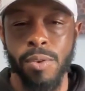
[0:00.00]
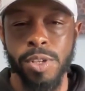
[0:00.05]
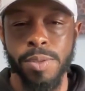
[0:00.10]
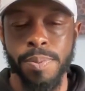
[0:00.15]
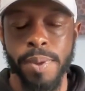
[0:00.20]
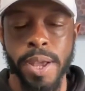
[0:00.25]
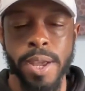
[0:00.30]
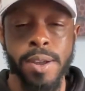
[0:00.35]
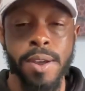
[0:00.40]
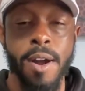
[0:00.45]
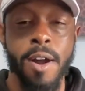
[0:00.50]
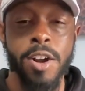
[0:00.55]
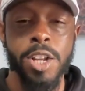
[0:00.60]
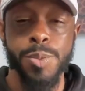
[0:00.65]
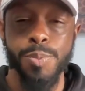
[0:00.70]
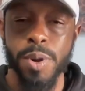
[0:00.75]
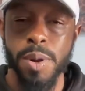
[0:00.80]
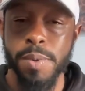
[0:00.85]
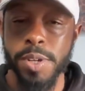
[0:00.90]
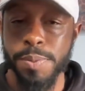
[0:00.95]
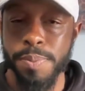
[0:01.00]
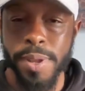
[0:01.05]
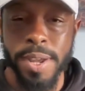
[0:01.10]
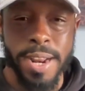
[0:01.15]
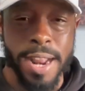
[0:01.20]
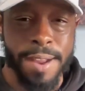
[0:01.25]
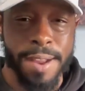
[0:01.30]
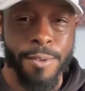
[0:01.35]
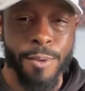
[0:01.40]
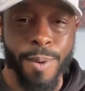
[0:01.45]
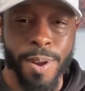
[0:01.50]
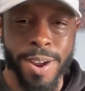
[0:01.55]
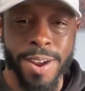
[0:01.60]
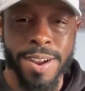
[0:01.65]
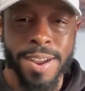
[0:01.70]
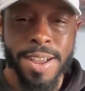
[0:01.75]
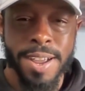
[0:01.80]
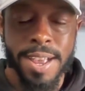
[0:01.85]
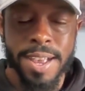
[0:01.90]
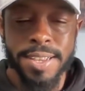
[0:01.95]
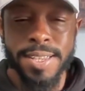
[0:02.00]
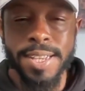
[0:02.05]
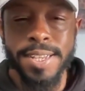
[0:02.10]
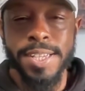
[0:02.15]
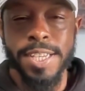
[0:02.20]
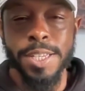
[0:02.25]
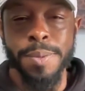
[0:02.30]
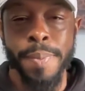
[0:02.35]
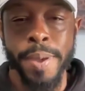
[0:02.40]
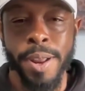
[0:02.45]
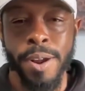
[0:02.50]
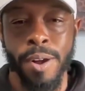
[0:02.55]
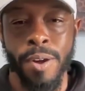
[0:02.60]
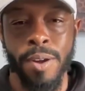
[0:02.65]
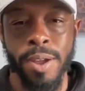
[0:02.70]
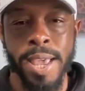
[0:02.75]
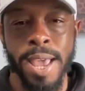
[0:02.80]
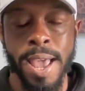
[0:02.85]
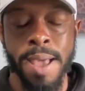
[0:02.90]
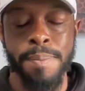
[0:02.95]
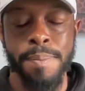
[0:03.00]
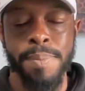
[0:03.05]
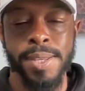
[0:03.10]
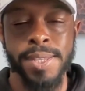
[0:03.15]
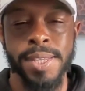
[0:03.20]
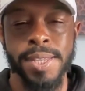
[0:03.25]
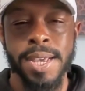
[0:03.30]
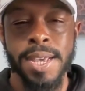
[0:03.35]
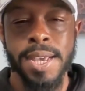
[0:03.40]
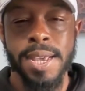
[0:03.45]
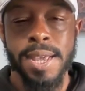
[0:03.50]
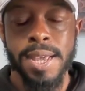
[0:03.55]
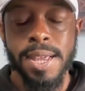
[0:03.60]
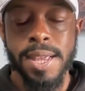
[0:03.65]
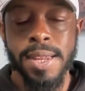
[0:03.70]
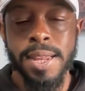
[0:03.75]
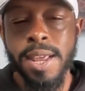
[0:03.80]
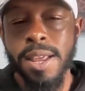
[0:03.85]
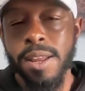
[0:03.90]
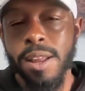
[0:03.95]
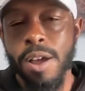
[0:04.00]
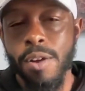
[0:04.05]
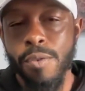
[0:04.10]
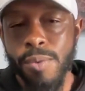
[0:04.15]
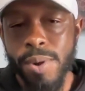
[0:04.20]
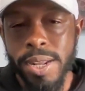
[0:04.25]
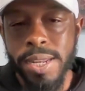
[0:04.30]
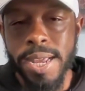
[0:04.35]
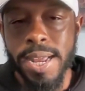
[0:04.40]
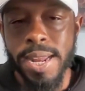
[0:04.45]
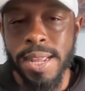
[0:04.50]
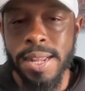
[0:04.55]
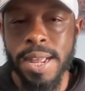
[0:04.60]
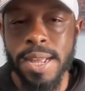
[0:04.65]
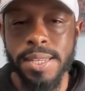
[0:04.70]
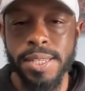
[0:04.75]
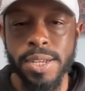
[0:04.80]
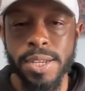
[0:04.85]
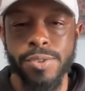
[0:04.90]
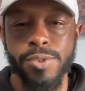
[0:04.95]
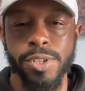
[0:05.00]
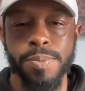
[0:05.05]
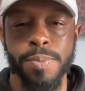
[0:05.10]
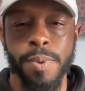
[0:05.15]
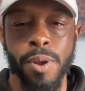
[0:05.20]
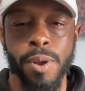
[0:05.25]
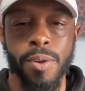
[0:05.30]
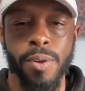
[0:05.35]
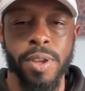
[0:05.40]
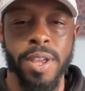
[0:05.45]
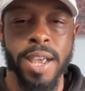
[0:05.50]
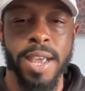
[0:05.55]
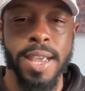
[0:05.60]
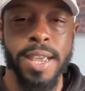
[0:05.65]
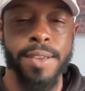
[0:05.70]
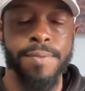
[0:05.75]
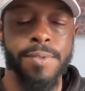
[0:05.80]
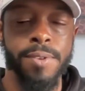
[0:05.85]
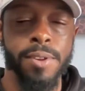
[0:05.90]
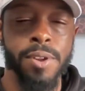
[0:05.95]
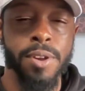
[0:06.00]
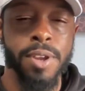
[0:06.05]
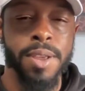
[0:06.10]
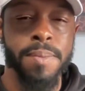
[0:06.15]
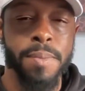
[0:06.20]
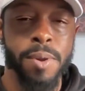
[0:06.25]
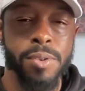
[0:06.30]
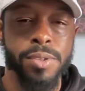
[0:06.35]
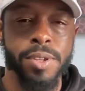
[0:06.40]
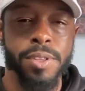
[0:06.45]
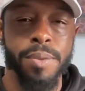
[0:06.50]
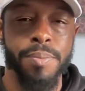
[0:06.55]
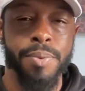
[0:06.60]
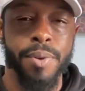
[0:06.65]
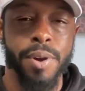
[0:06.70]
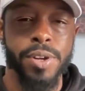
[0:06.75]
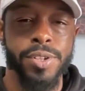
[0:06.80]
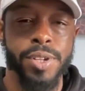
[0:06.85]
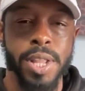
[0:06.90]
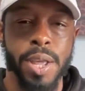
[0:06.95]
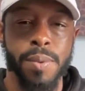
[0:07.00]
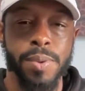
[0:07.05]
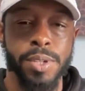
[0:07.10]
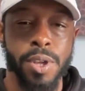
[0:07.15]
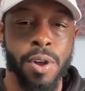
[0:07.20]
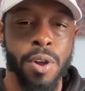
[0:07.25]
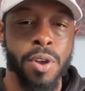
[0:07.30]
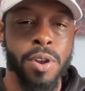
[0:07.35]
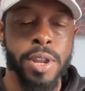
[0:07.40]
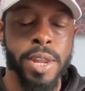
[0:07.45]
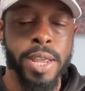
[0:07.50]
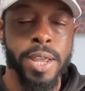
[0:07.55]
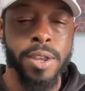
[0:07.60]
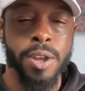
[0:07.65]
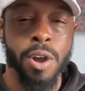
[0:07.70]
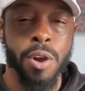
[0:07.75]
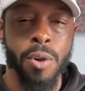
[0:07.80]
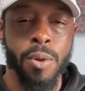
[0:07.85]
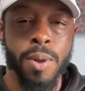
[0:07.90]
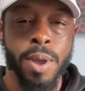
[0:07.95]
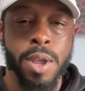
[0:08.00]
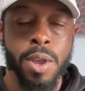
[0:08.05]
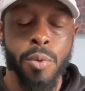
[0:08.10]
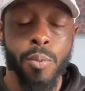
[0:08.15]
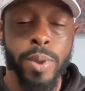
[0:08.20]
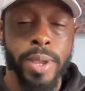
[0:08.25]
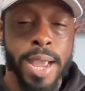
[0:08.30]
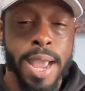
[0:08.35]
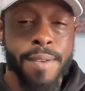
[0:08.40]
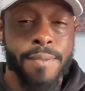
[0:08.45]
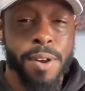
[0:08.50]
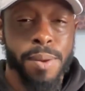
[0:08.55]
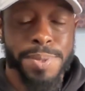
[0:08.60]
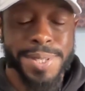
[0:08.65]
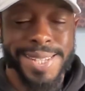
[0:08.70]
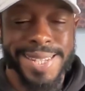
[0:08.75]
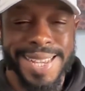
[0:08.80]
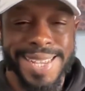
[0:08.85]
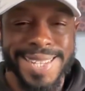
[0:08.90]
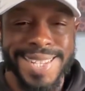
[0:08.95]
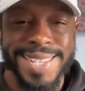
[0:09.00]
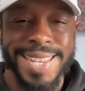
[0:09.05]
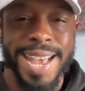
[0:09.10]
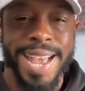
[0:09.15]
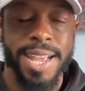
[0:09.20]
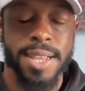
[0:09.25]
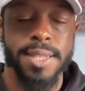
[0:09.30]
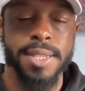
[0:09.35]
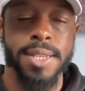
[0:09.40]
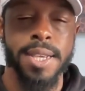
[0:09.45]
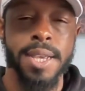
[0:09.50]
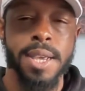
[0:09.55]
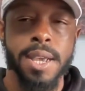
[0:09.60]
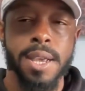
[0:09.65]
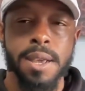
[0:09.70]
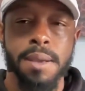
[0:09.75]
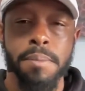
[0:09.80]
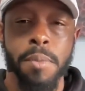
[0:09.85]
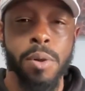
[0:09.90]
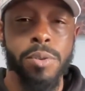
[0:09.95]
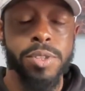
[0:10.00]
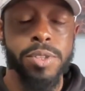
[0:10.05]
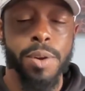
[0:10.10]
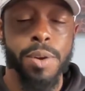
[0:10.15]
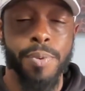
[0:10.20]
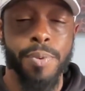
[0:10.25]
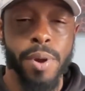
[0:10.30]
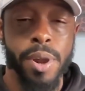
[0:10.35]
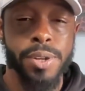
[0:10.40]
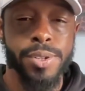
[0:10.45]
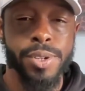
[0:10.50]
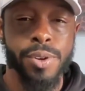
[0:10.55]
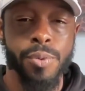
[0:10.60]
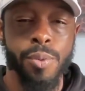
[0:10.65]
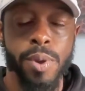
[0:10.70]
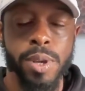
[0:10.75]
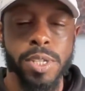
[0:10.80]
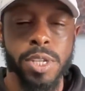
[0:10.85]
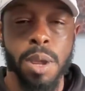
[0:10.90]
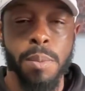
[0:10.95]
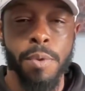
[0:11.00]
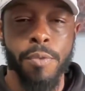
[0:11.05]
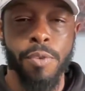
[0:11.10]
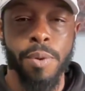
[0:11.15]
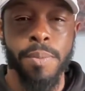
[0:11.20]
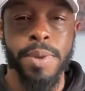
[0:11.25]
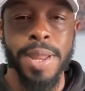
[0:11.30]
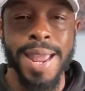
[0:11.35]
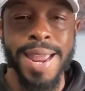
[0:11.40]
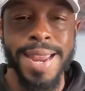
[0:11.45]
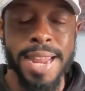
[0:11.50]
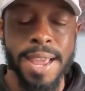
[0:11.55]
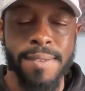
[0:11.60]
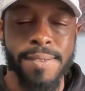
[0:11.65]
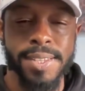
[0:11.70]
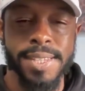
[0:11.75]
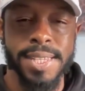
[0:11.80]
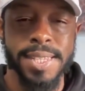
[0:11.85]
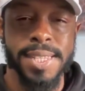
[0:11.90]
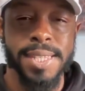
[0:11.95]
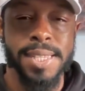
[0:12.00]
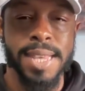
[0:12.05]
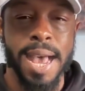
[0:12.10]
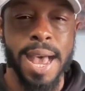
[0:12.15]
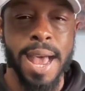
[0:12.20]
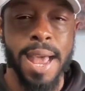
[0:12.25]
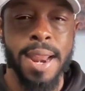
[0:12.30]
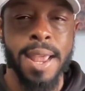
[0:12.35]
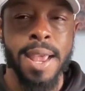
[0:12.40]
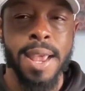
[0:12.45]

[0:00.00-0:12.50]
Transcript: He's played guard. He's pretty much played everywhere since he's been on campus. Didn't love what he did in that Citrus Bowl. Okay, if you look at most of the pressure that was on Nico, we gave up six sacks. Most of the pressure was coming from Dayne Davis's side.